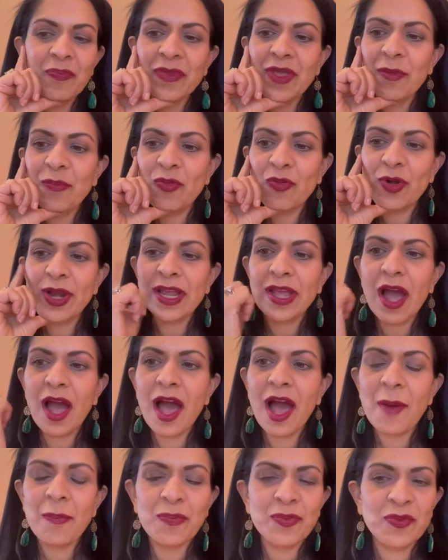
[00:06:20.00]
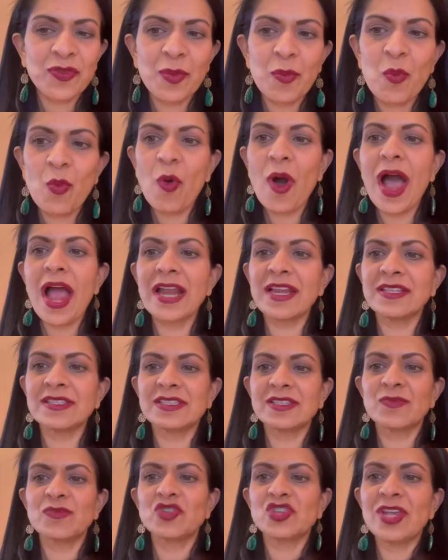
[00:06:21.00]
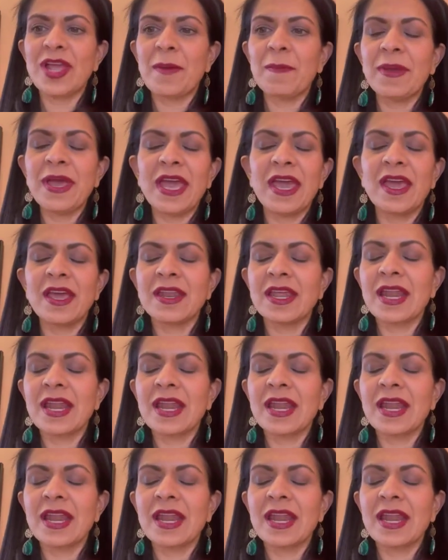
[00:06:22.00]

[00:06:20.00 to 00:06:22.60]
bring up some wine and some champagne,